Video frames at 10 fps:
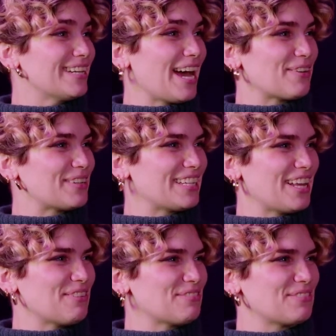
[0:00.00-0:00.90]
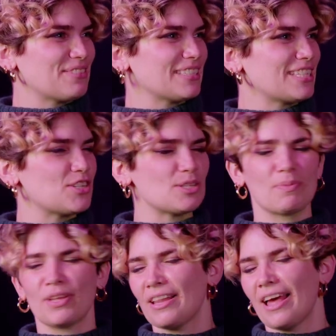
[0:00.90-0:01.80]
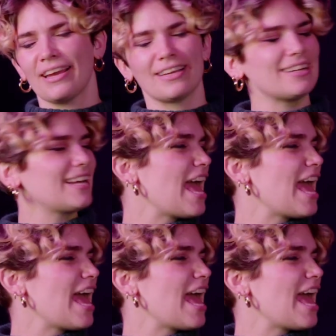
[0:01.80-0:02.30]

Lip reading: I would love to just be like,